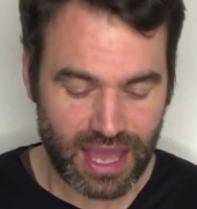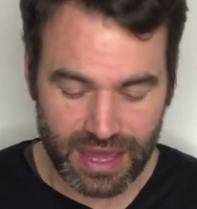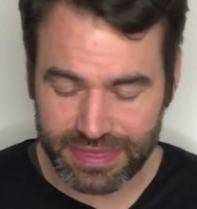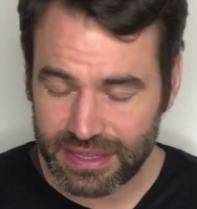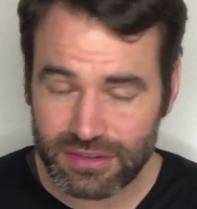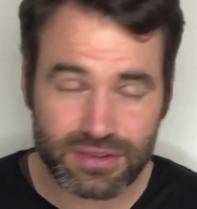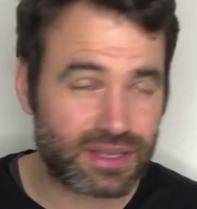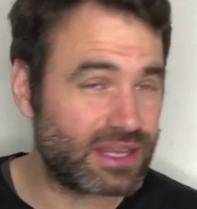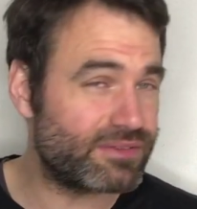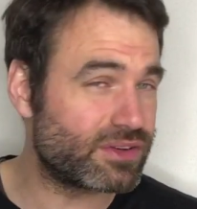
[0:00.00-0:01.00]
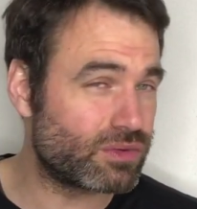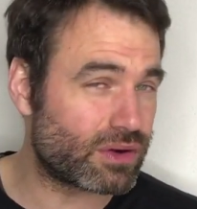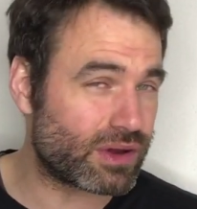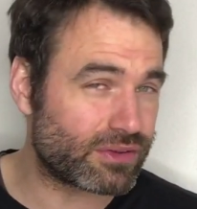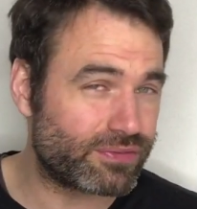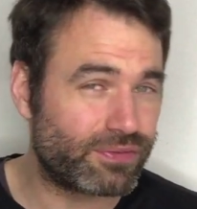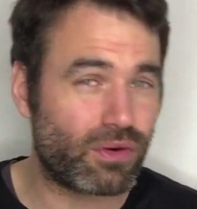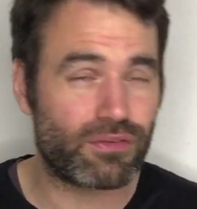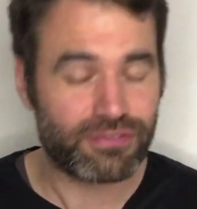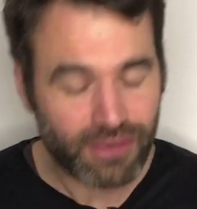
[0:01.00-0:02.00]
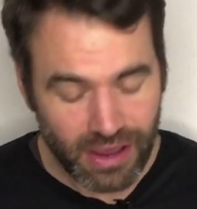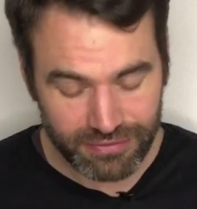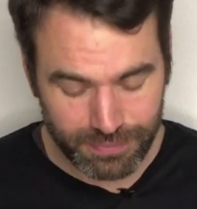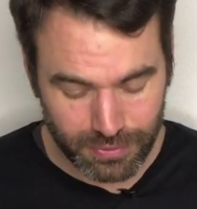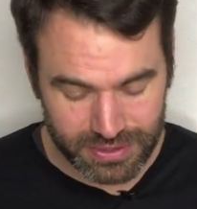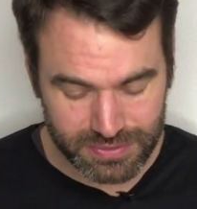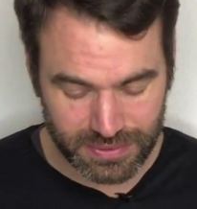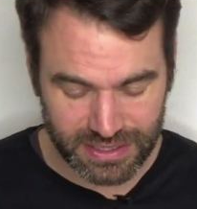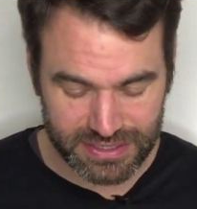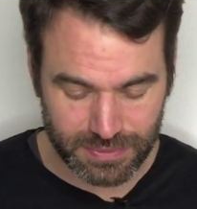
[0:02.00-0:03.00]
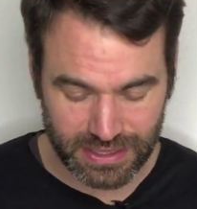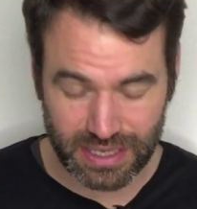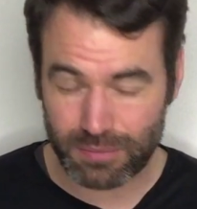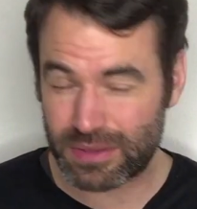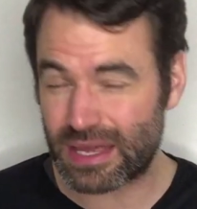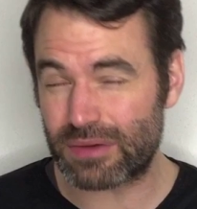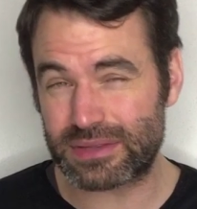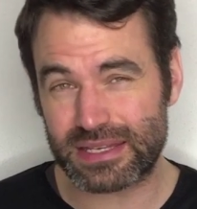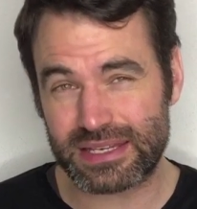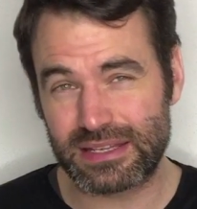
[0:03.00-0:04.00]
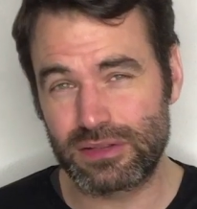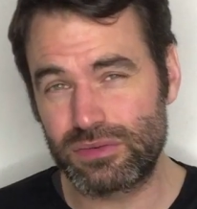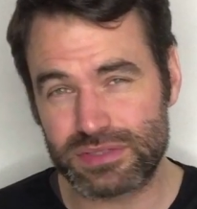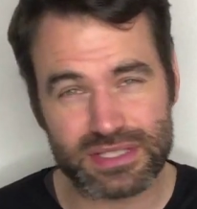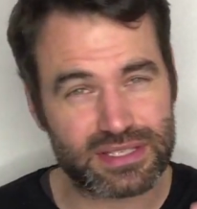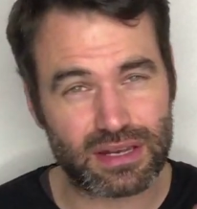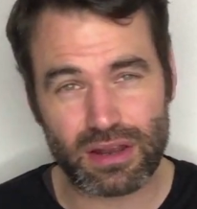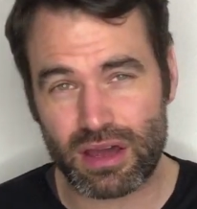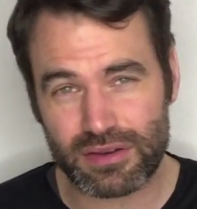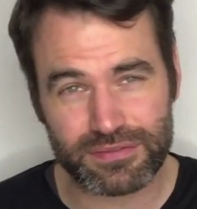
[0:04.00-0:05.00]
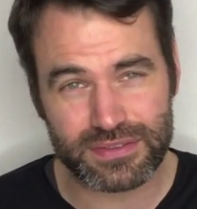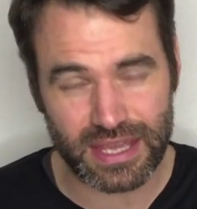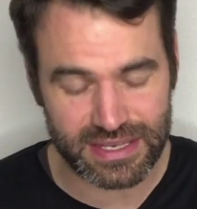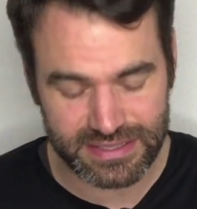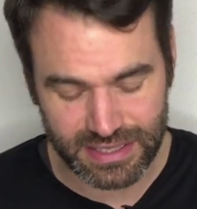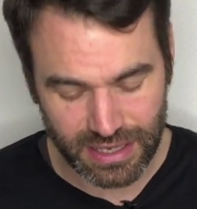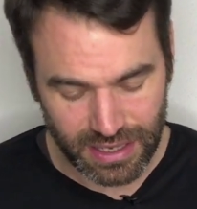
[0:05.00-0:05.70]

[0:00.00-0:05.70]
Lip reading: I think you can even do around 4 or 5 brewings with this one here without that it loses a lot of taste,